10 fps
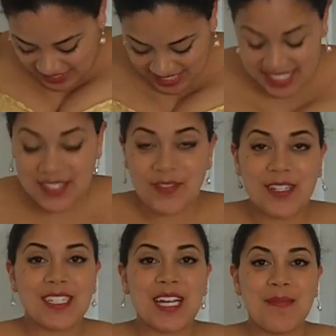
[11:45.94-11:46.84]
So this is the
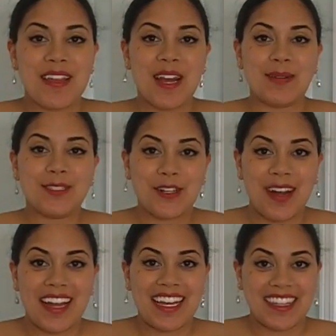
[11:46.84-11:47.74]
first time that I'm
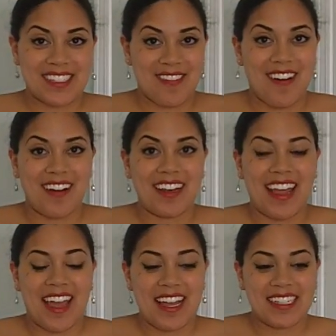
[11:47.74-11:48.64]
trying this
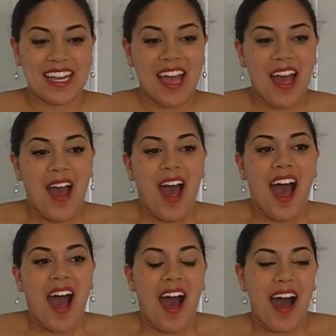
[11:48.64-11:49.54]
on, and
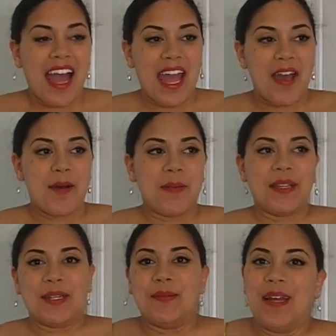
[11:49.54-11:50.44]
I am
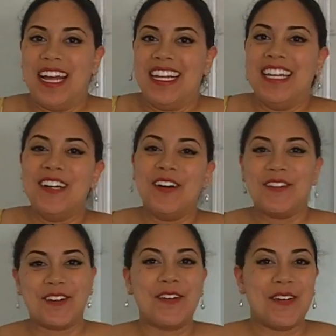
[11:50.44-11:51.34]
a little bit
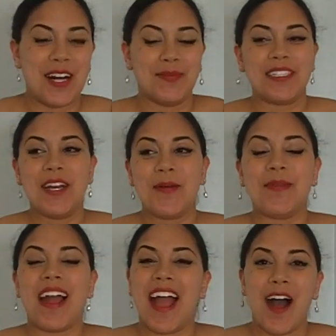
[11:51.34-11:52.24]
overwhelmed
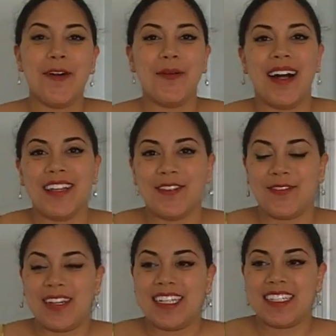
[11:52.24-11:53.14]
by how well
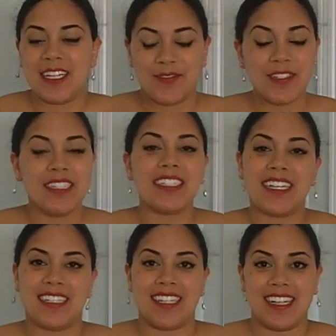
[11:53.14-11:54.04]
it fits. It feels
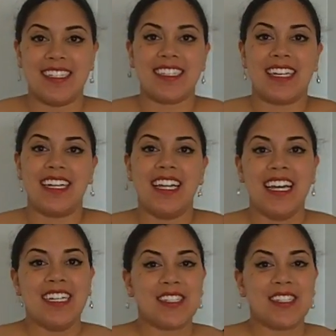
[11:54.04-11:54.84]
like a second skin.